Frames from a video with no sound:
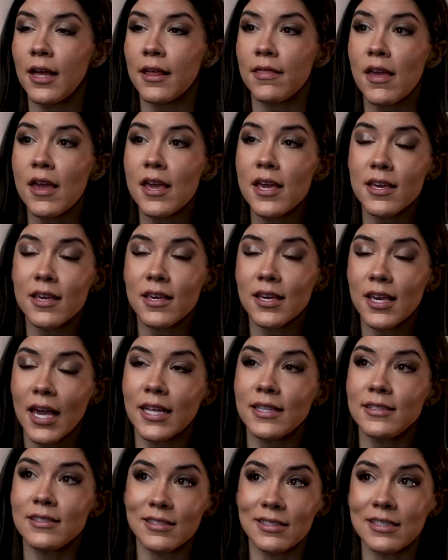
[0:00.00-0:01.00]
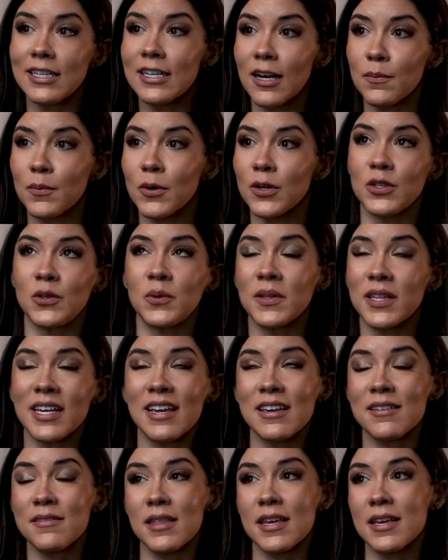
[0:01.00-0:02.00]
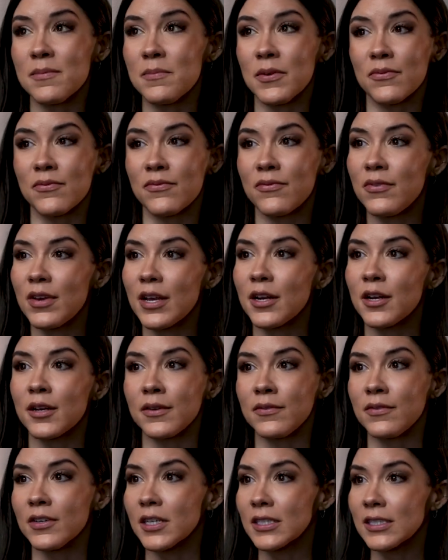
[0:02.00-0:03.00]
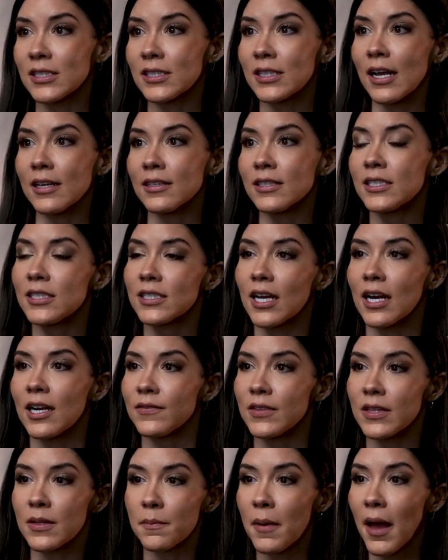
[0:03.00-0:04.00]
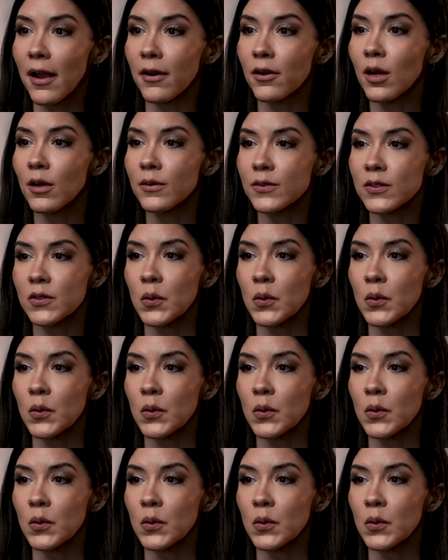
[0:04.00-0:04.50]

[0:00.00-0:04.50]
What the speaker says: they can sneak up on you, and they can be very, very silent kind of in the background.